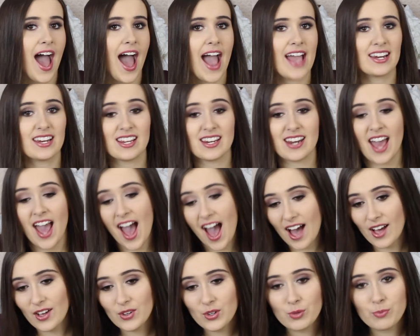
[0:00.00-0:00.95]
I need
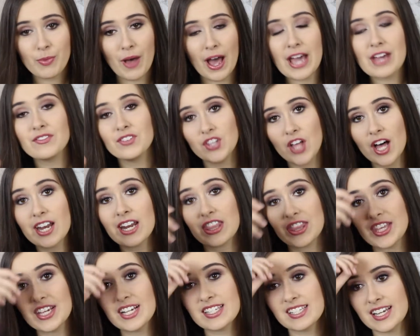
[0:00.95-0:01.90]
help. I have a lot
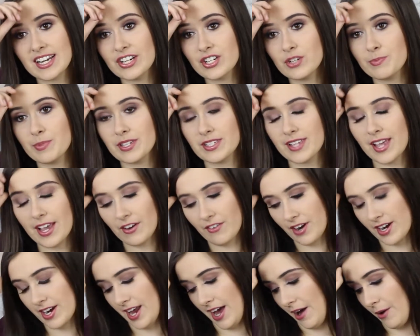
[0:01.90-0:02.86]
of things that I should be saying
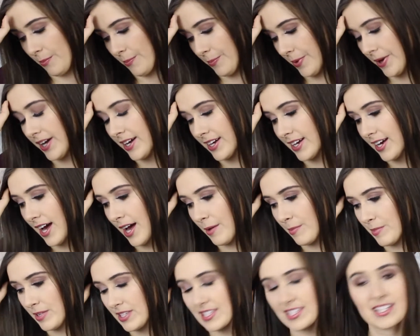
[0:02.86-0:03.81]
right now, but
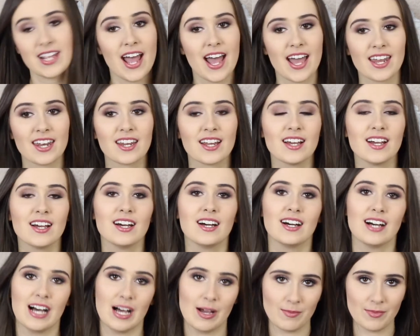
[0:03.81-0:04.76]
um, instead
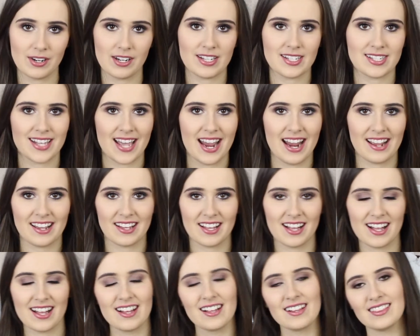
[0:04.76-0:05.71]
I'm gonna say
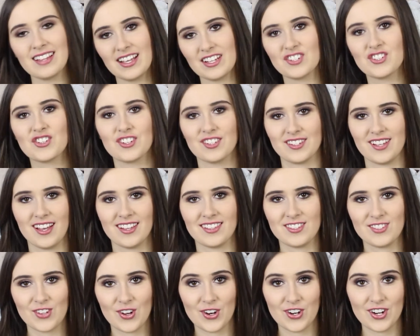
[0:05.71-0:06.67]
let's just
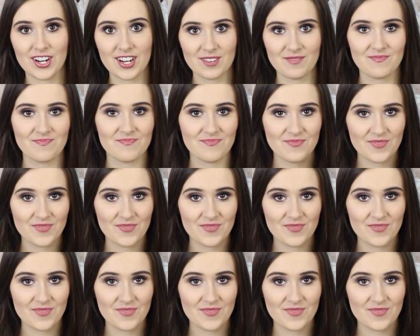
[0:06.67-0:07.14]
get started.